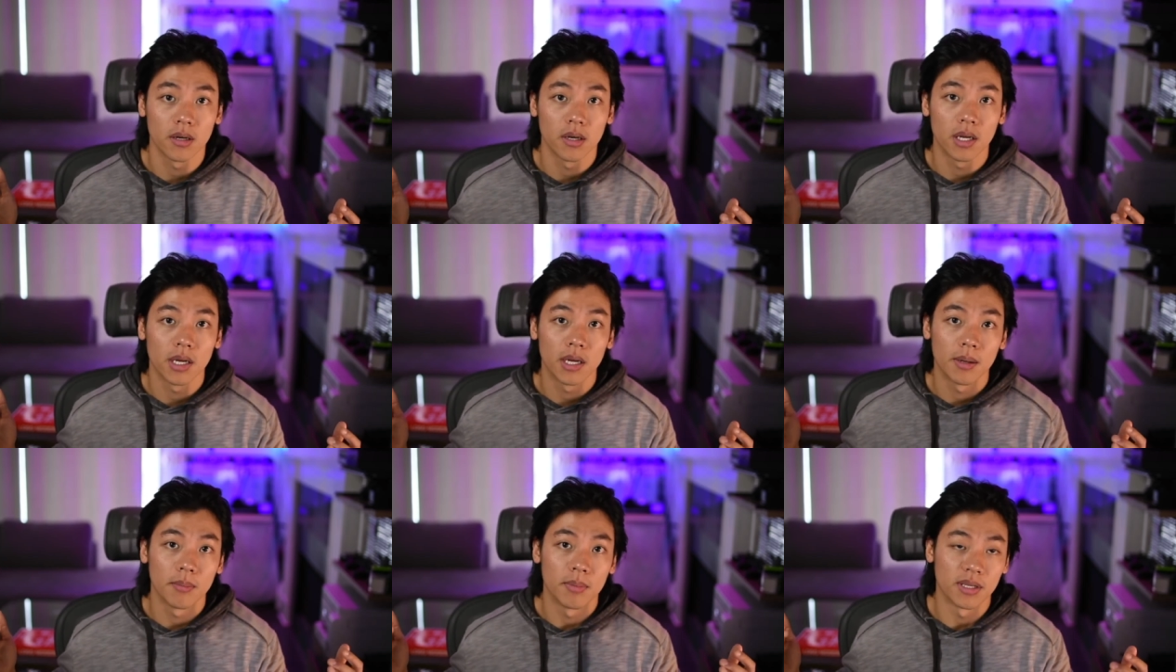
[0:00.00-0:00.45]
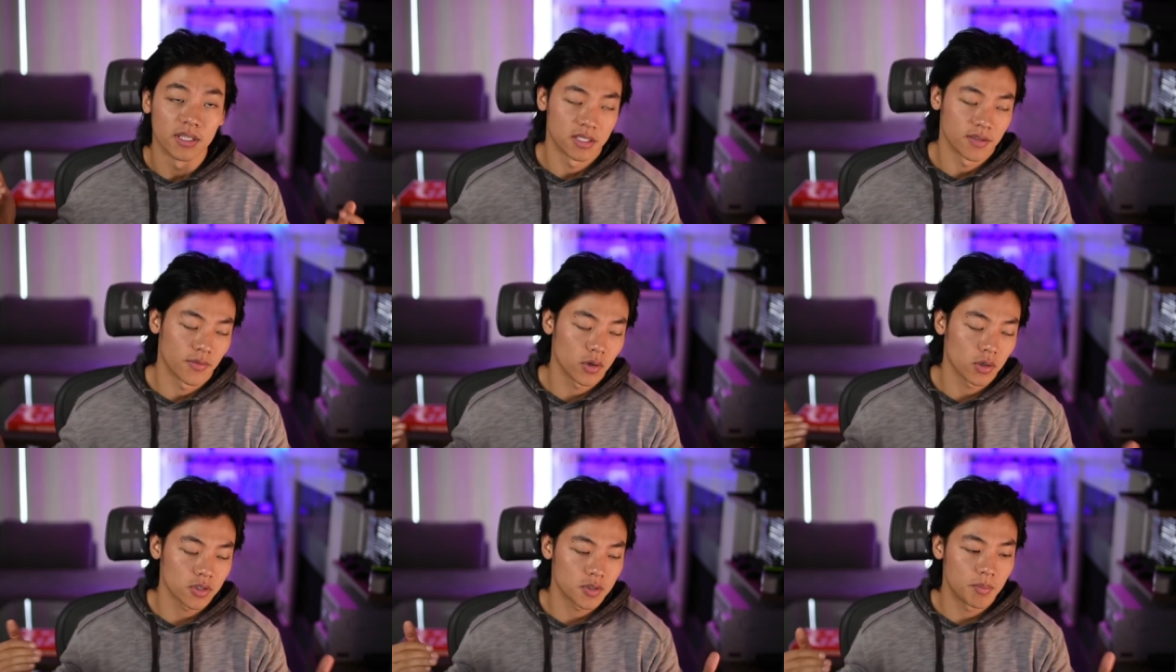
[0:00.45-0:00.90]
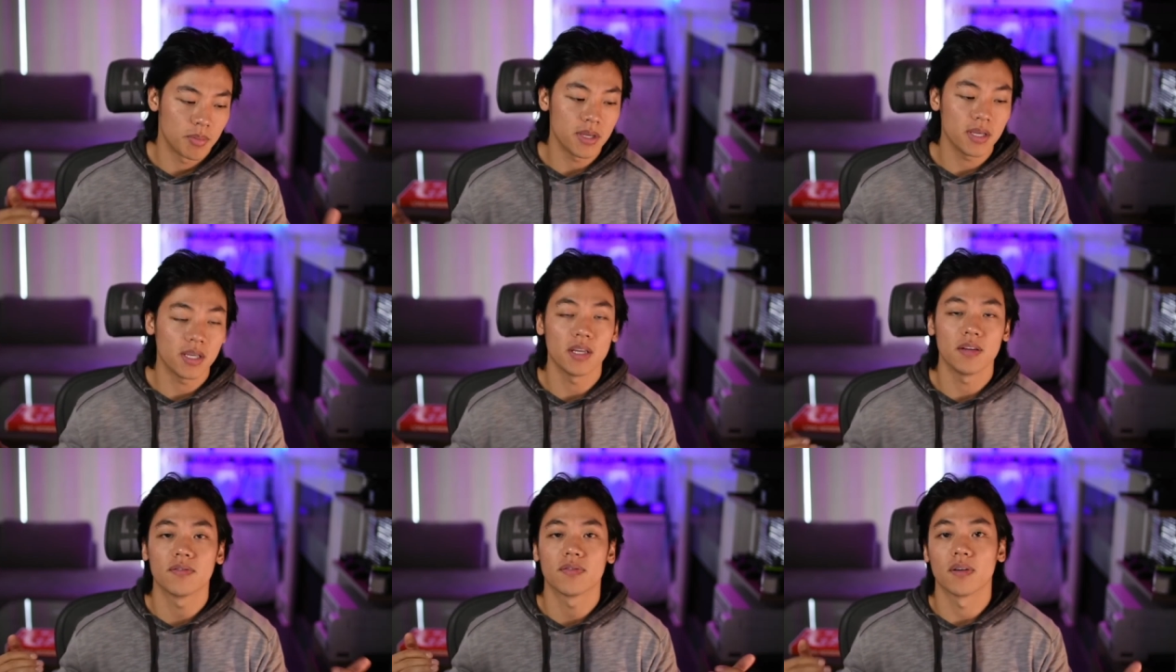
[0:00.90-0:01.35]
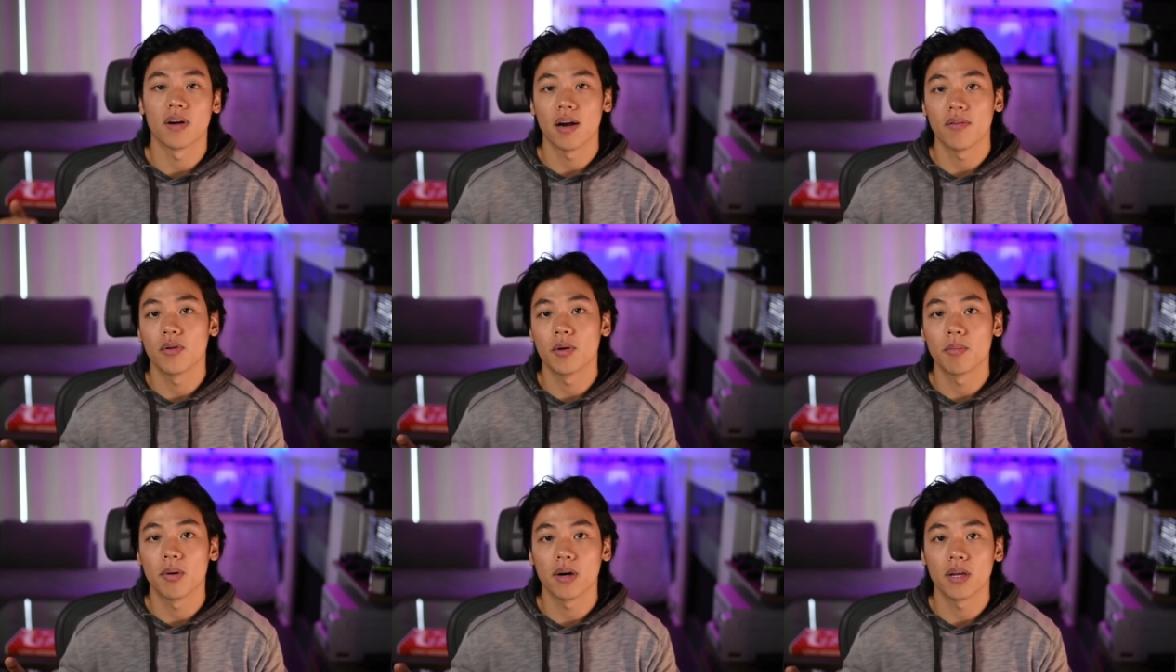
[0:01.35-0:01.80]
Because if you're speaking for
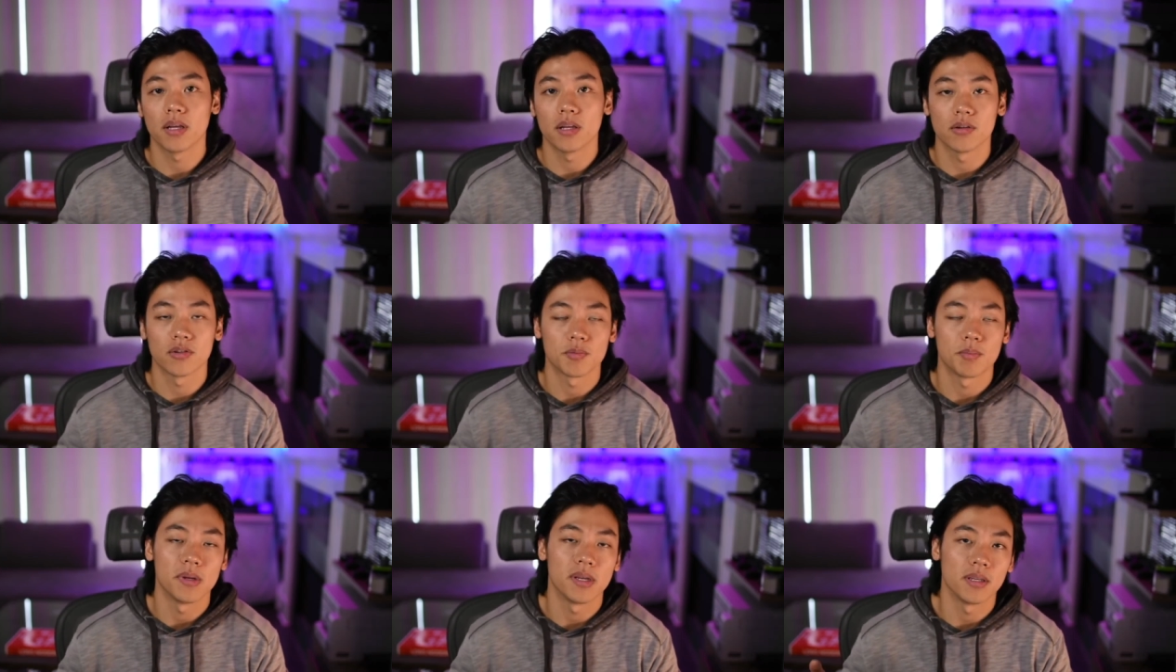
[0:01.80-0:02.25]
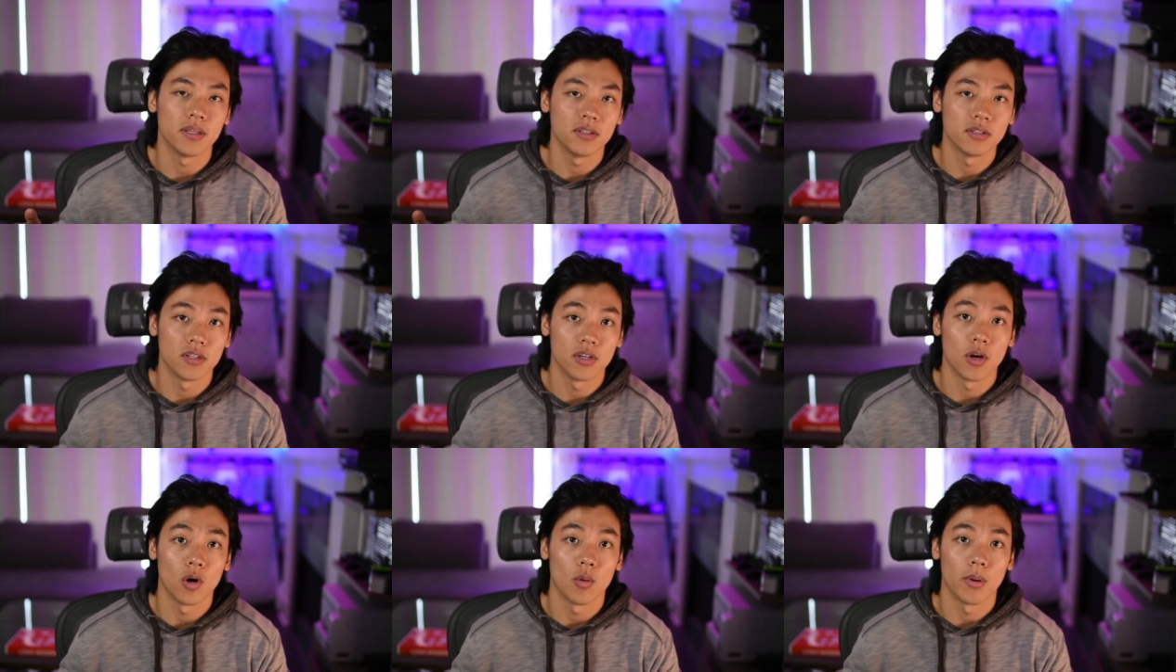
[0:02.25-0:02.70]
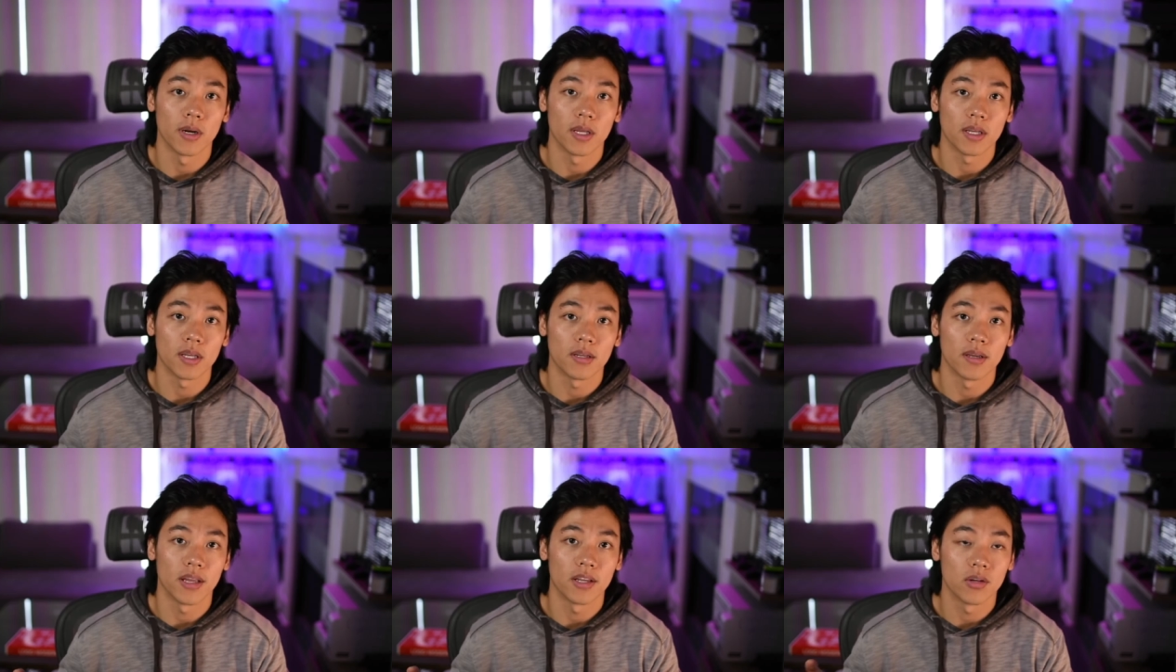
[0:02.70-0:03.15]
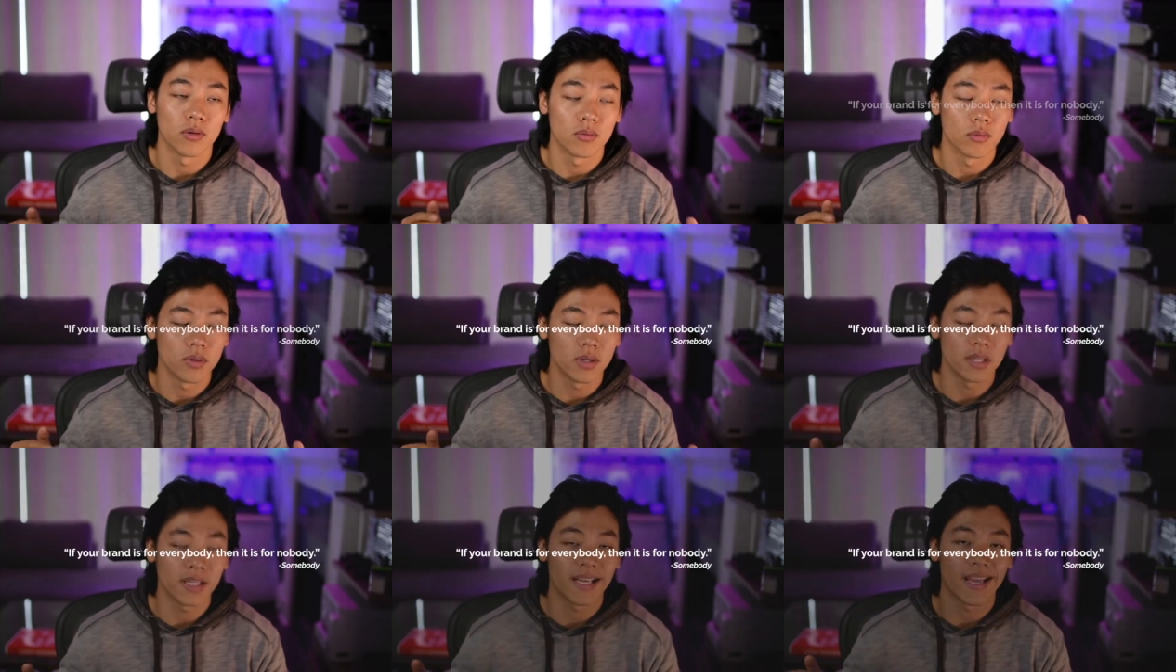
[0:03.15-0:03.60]
everybody, you're speaking to nobody. And you
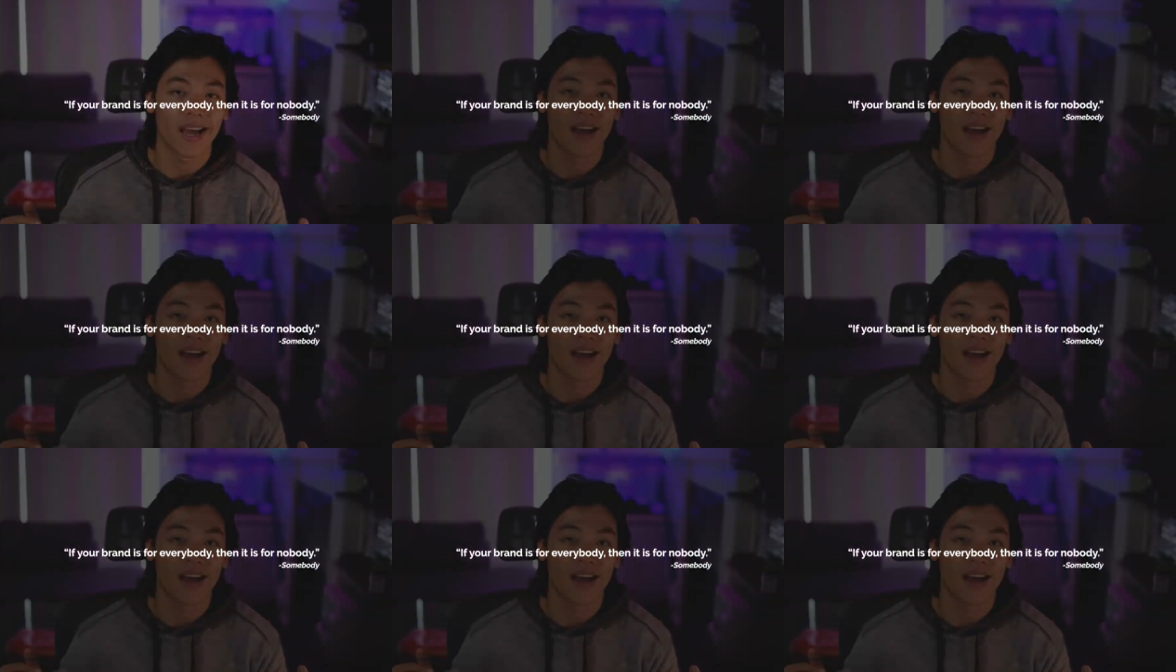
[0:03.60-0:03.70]
really have